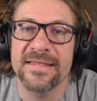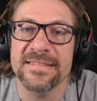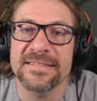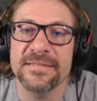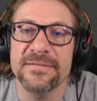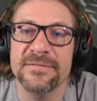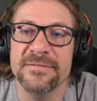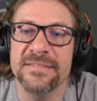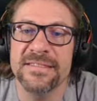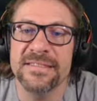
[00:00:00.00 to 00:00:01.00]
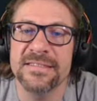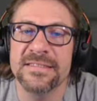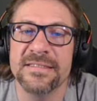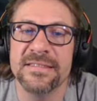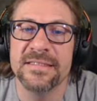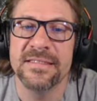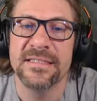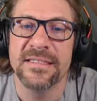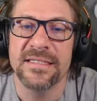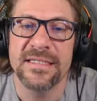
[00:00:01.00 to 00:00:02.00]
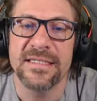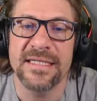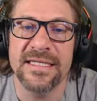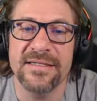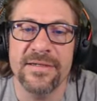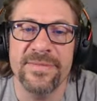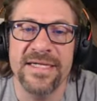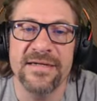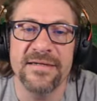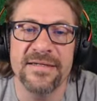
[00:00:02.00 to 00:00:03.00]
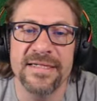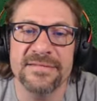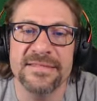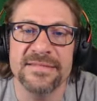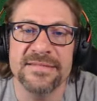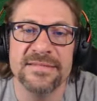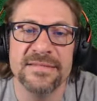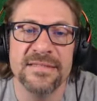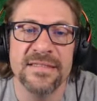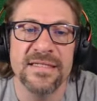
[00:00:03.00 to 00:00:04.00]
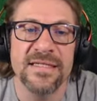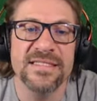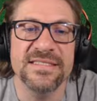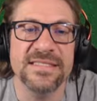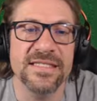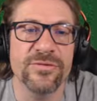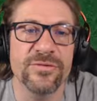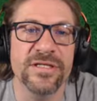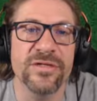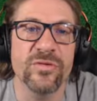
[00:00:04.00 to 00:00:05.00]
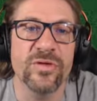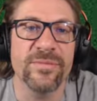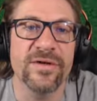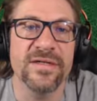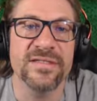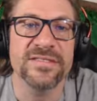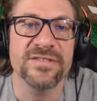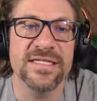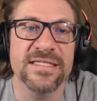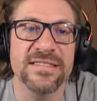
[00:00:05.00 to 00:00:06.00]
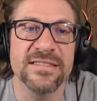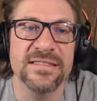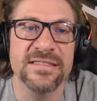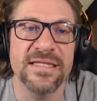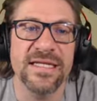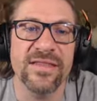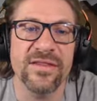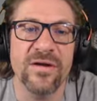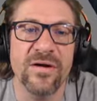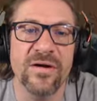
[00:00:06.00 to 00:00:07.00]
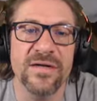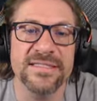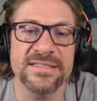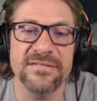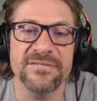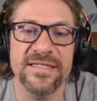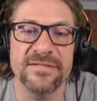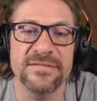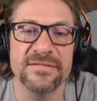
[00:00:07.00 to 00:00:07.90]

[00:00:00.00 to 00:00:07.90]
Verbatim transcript: Let's go get our pink car out. This is the only annoying part, is trying to get the car itself out.